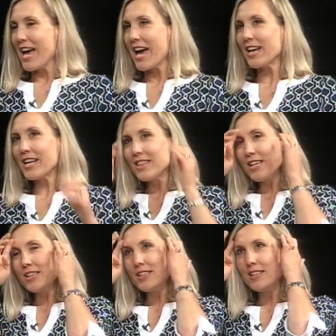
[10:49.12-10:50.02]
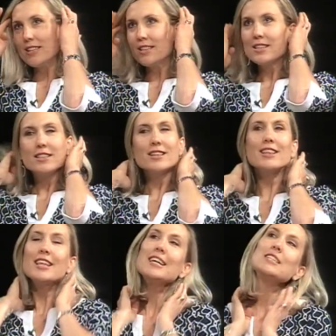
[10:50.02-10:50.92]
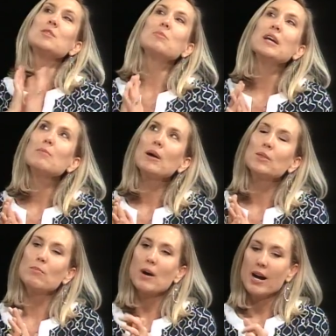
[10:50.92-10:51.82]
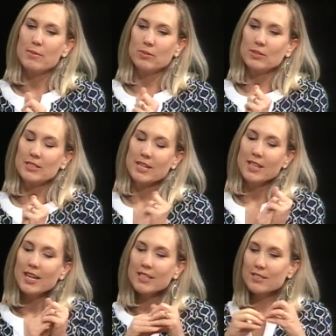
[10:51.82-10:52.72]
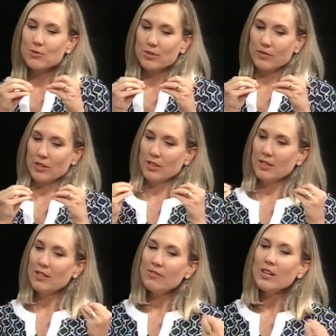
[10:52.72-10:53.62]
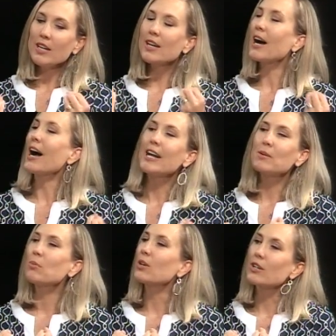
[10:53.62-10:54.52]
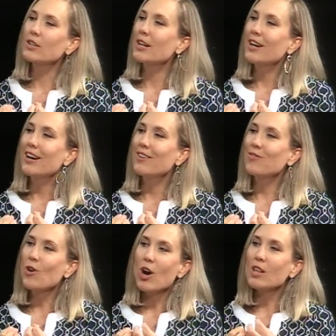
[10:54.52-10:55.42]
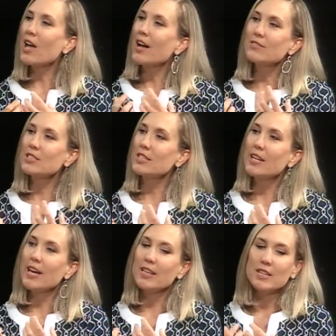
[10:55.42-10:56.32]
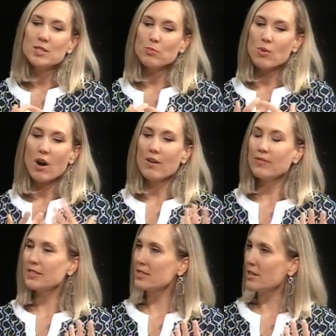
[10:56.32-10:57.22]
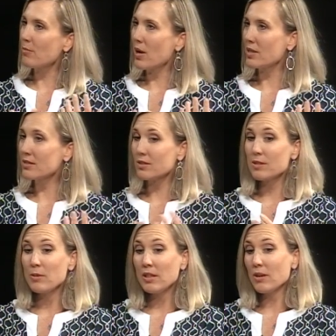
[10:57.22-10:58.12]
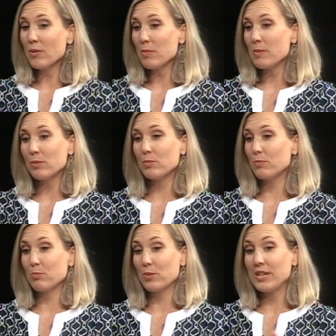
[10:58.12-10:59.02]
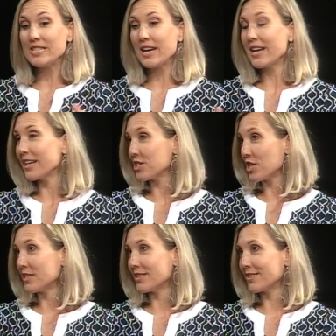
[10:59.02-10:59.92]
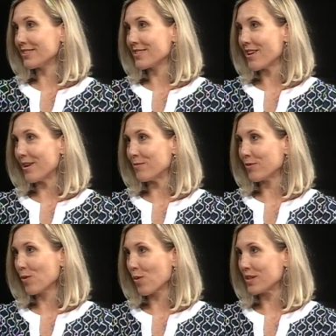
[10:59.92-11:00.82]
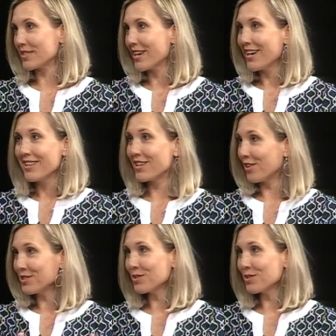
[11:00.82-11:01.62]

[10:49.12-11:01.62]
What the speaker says: And I think the thing to me about the Bible is I think it's sort of a living guidebook for our lives today. These prophets and apostles, I mean, there were people predating Jesus's time, of course, that also